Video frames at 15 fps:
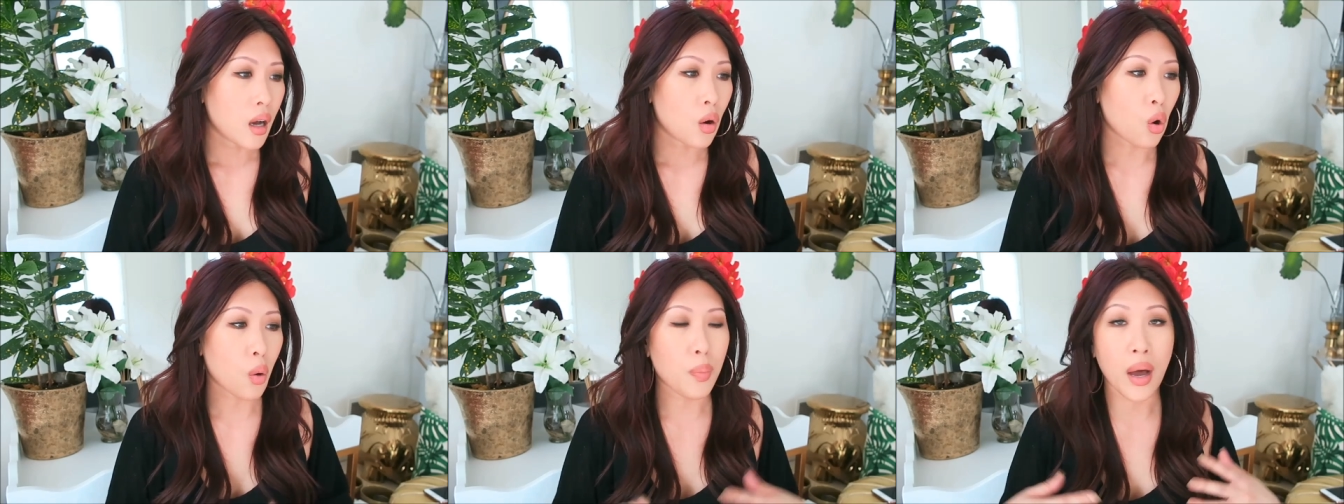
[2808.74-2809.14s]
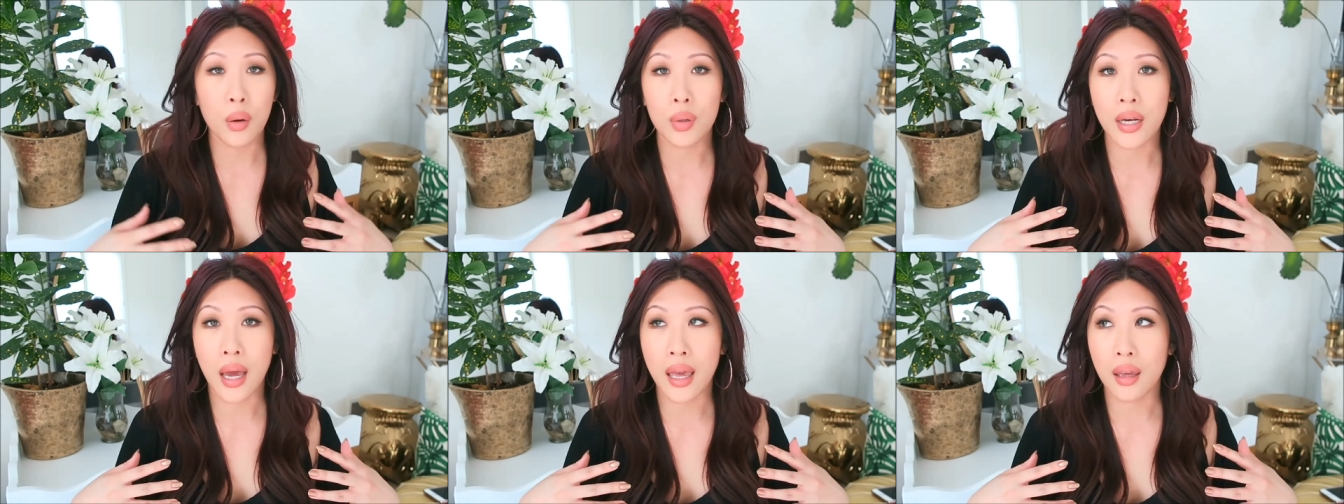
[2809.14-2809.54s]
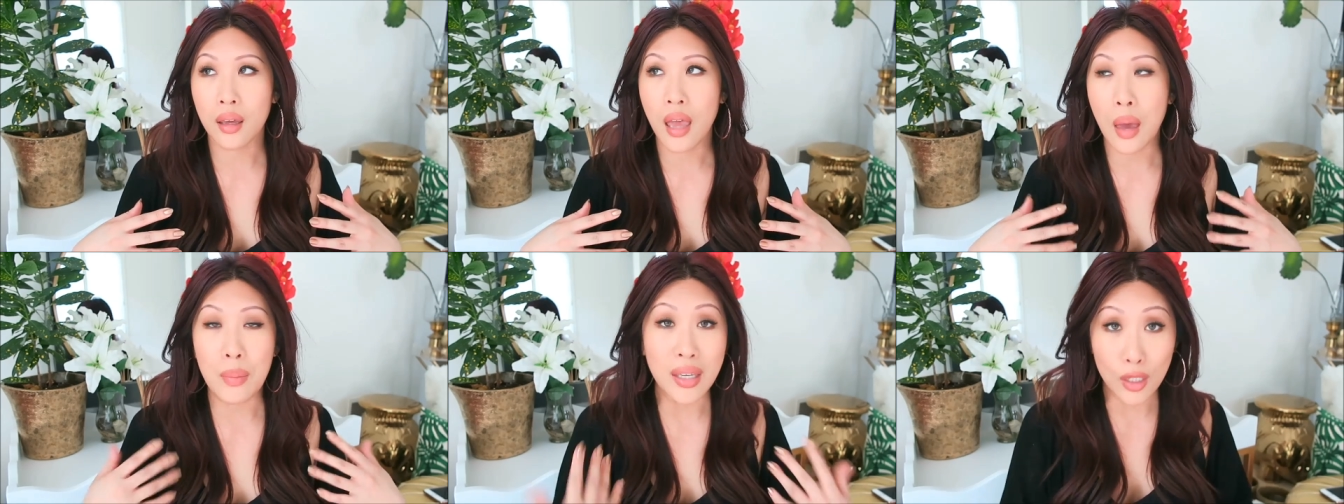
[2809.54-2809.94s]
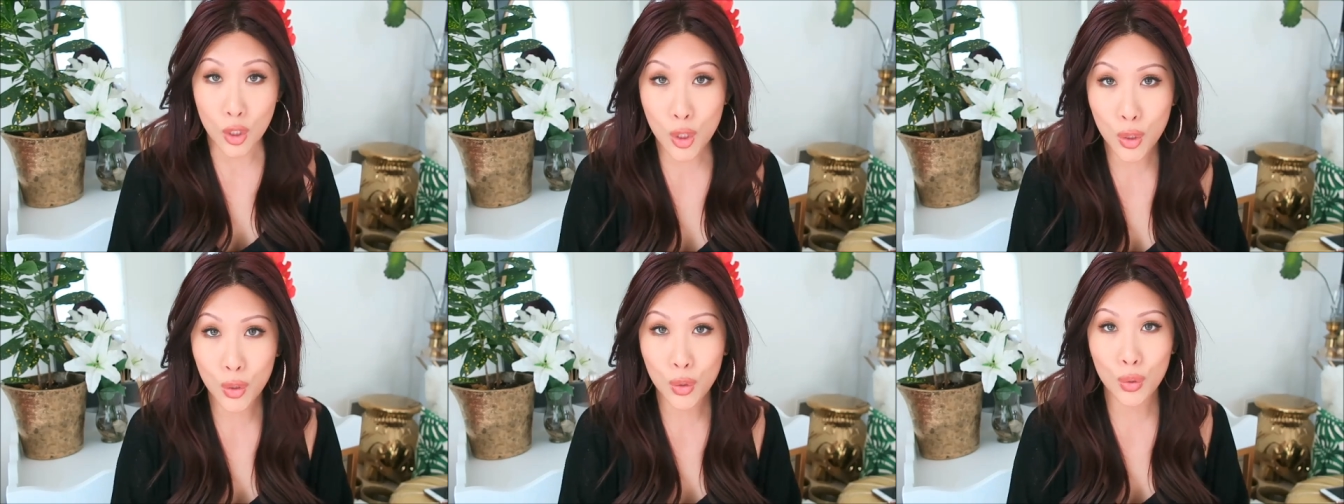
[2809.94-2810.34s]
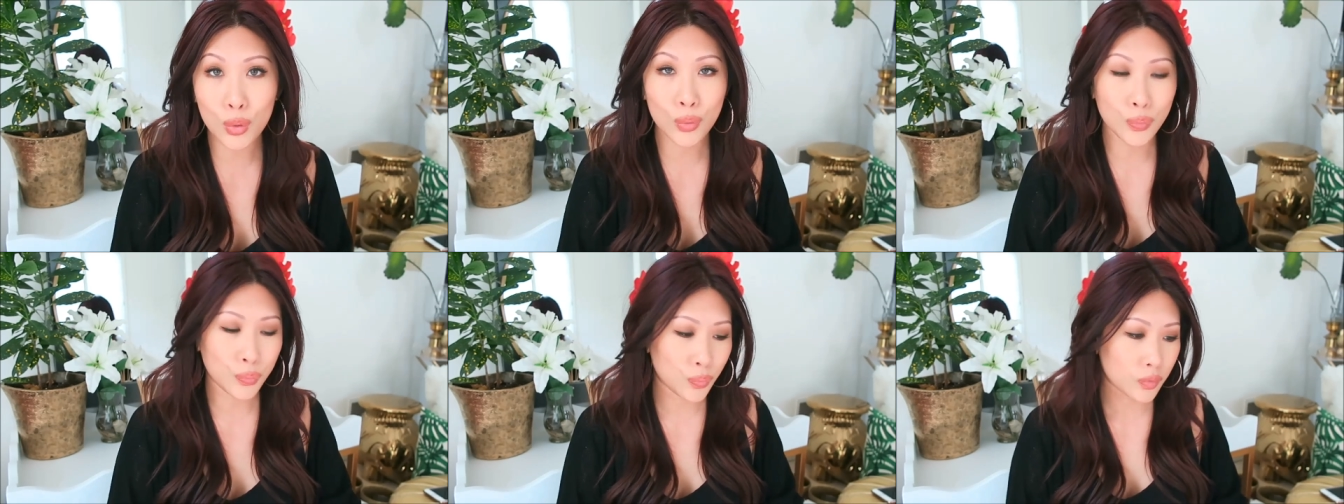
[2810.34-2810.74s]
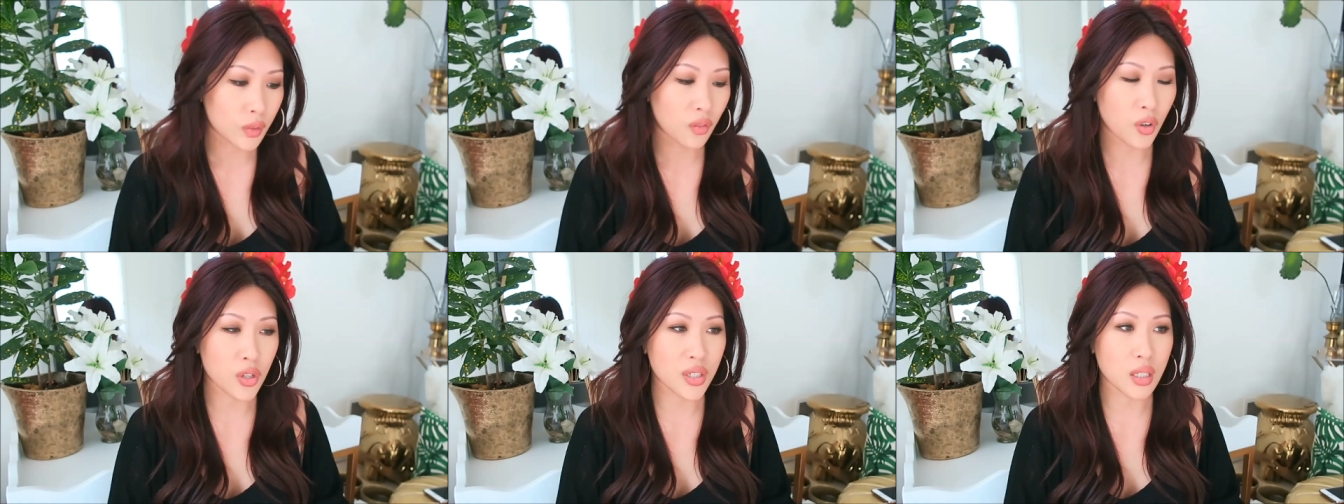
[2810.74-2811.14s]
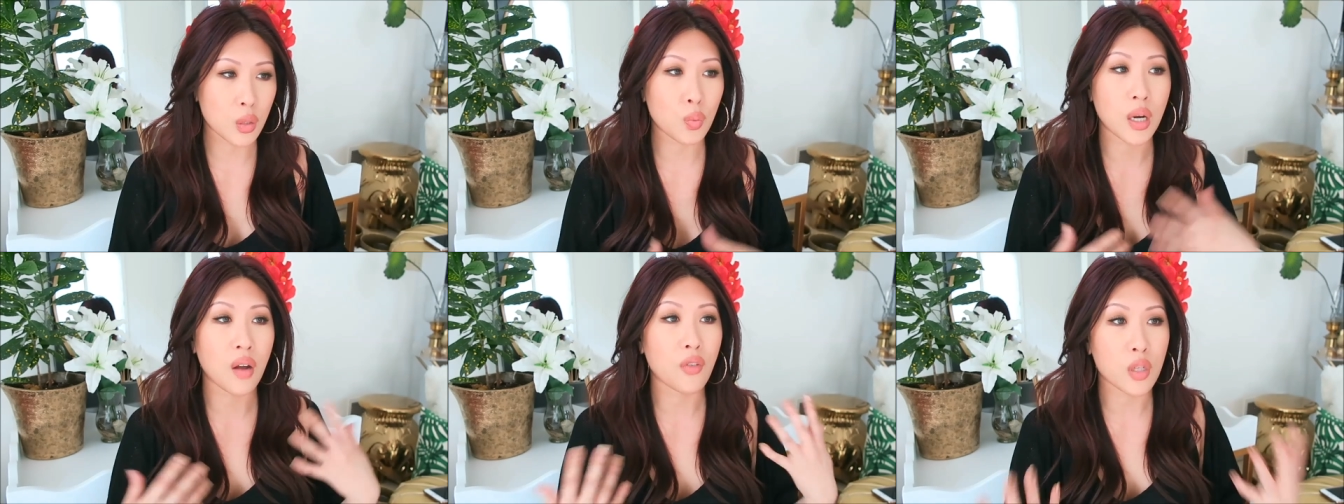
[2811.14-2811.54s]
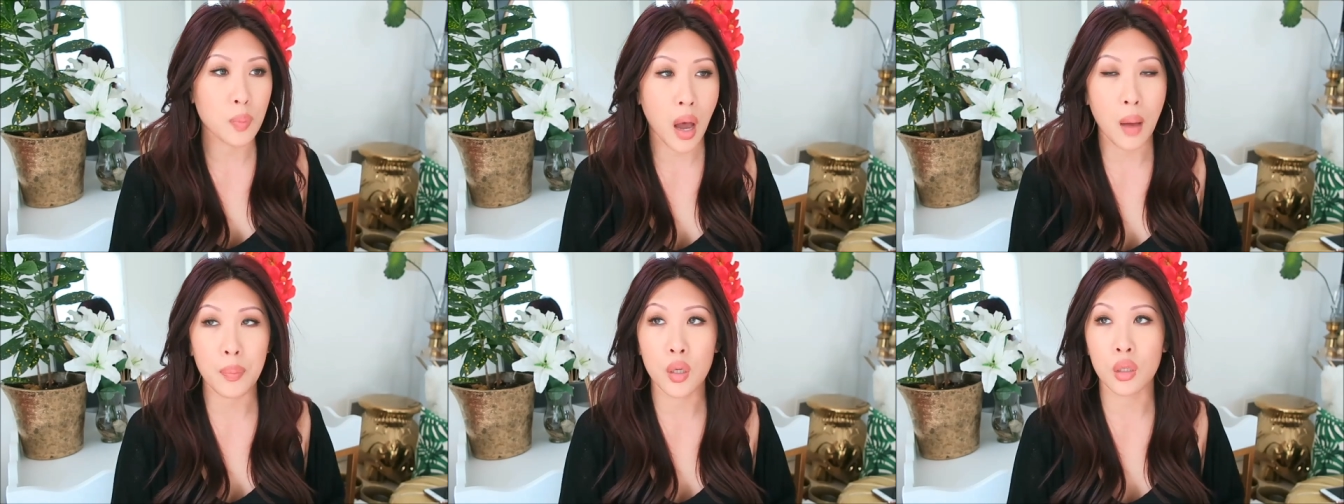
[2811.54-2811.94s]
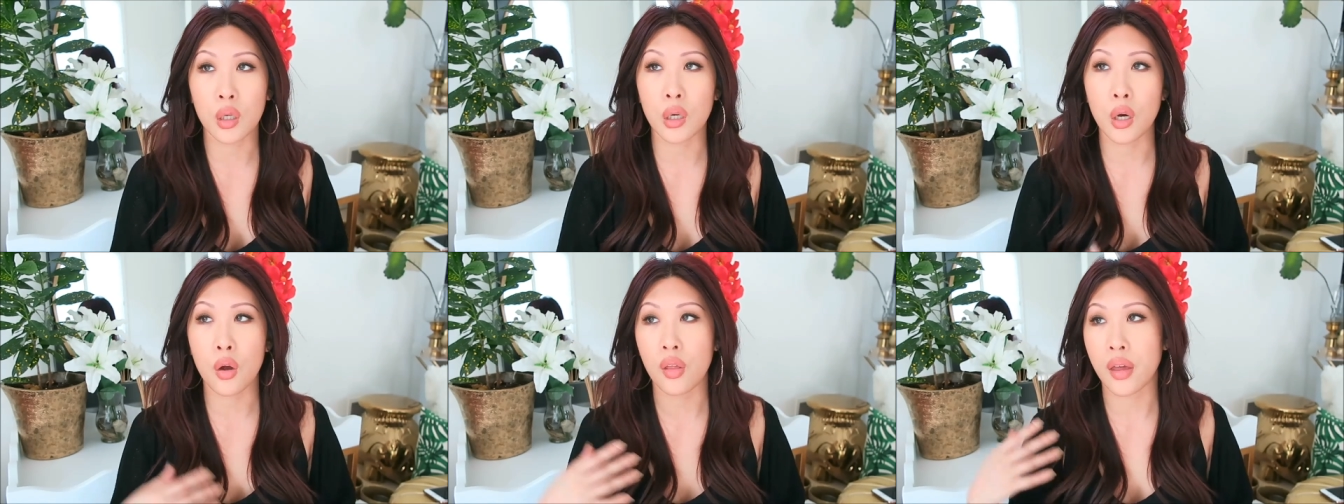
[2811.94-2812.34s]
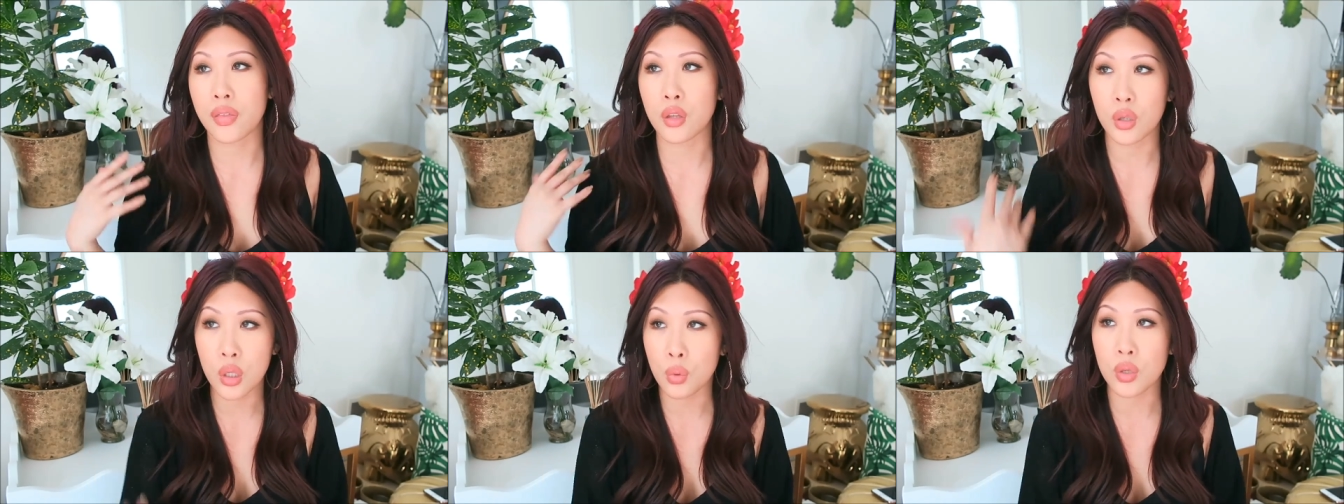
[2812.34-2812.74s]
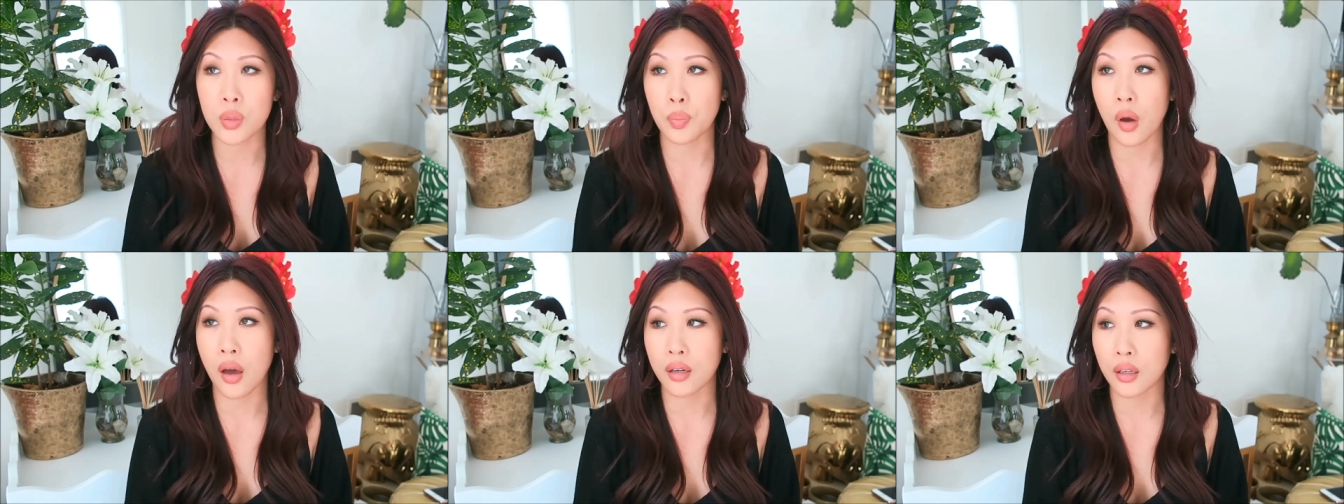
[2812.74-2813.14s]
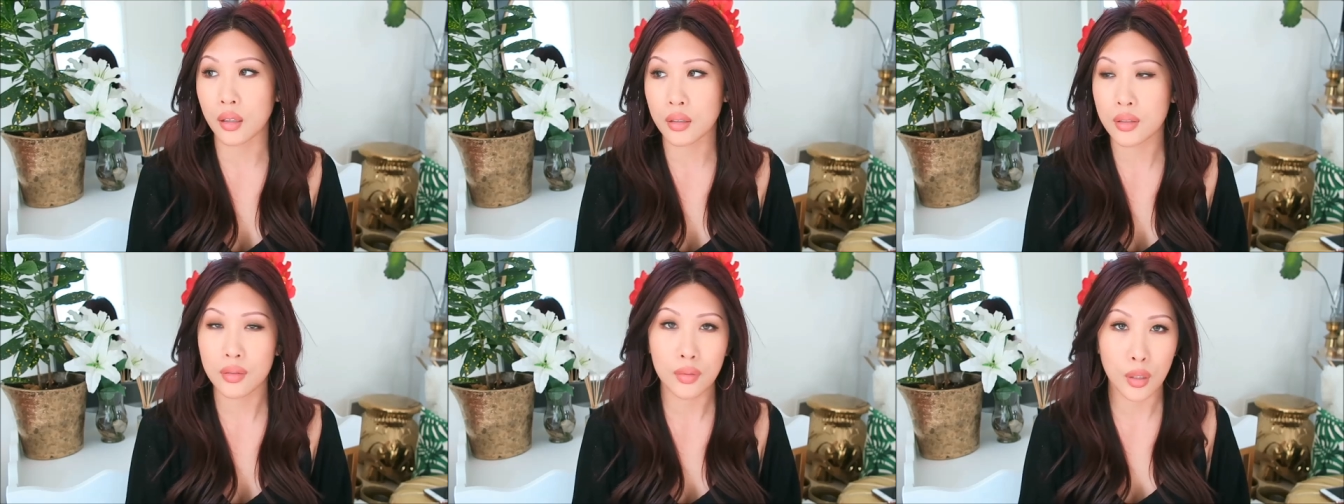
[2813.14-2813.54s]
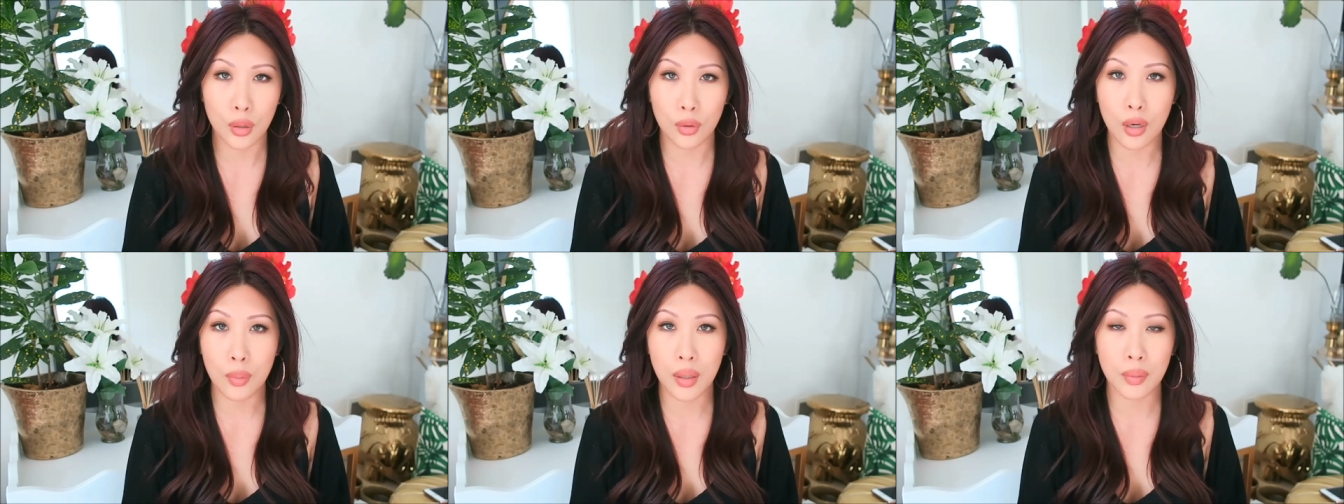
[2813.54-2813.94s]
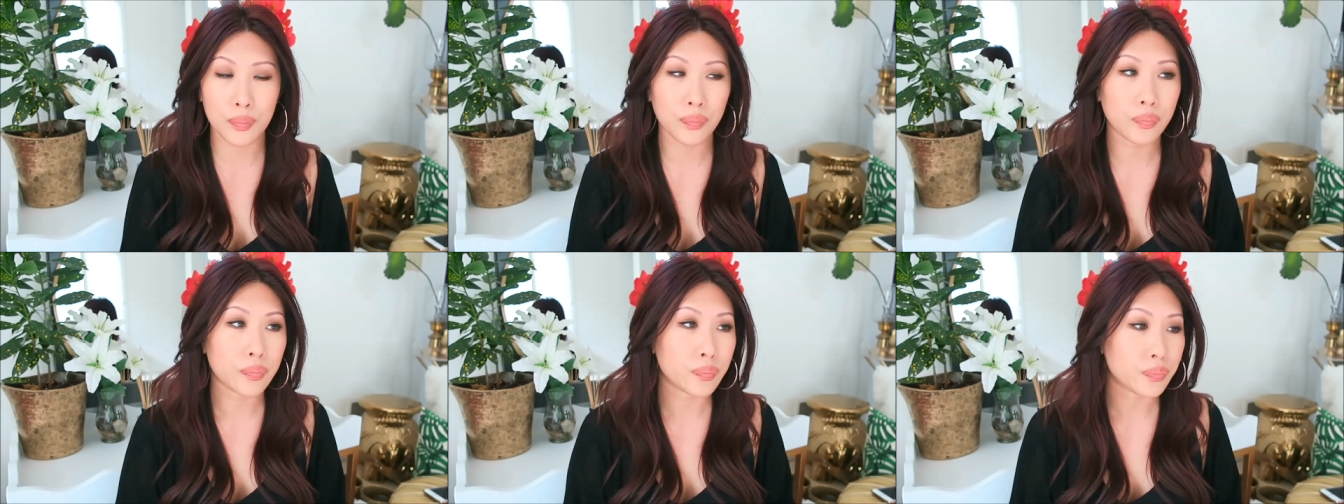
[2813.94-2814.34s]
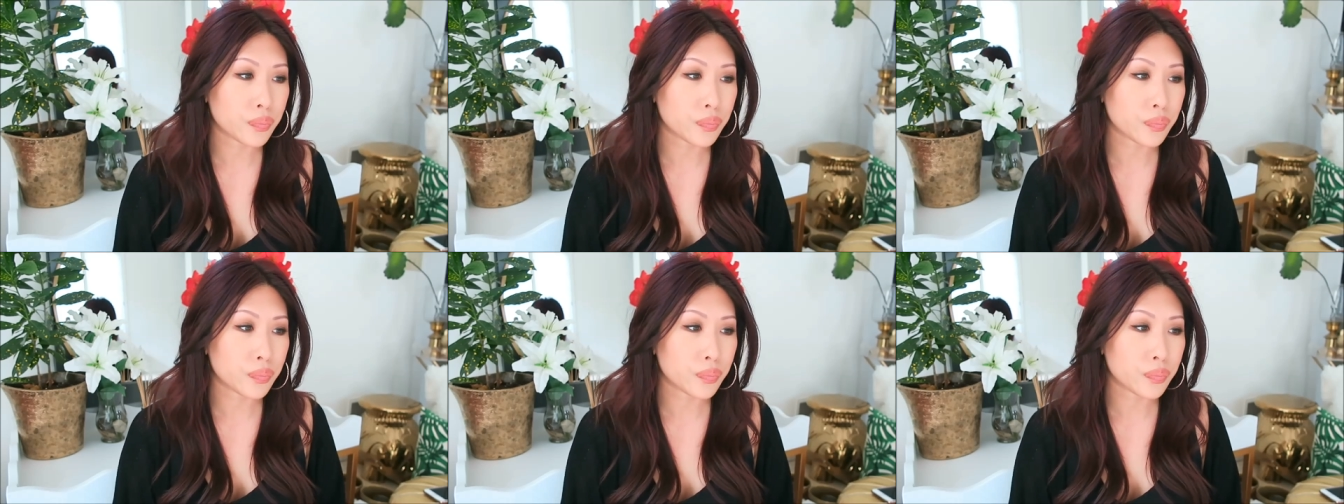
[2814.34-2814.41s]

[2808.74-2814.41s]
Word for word: or buy what I am into versus whatever's popular or like the newest product. You know what I mean?